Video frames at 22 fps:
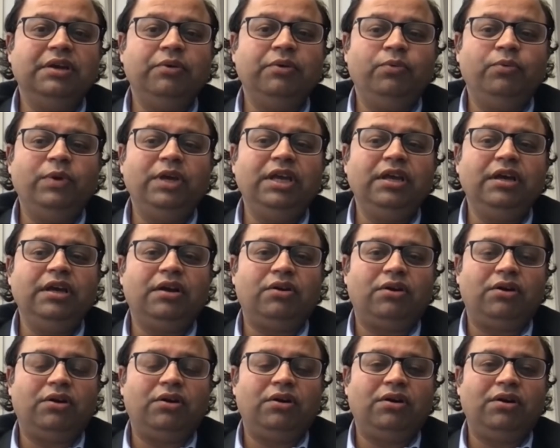we
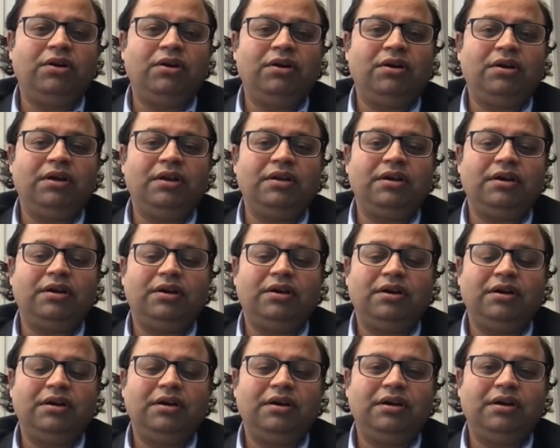are on
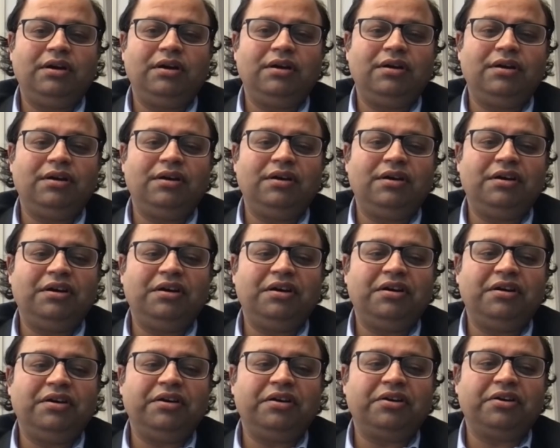a, a,
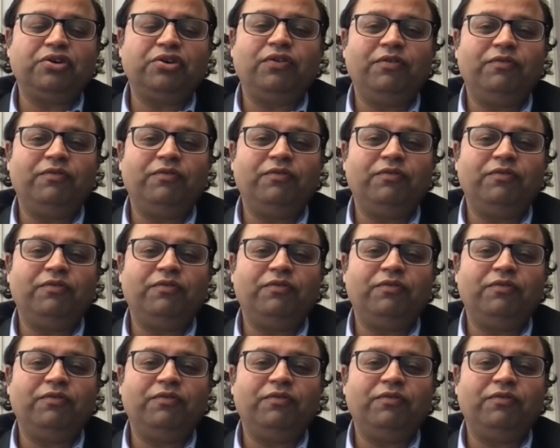a,